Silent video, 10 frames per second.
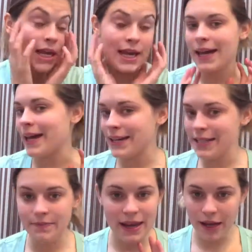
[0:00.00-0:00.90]

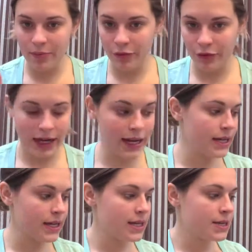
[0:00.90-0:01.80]
and makeup free.
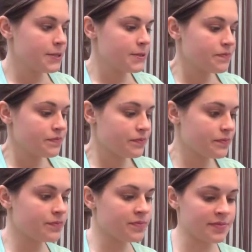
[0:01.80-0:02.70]

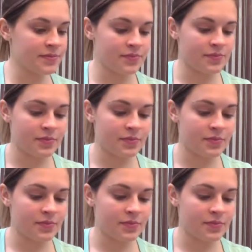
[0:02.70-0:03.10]
Then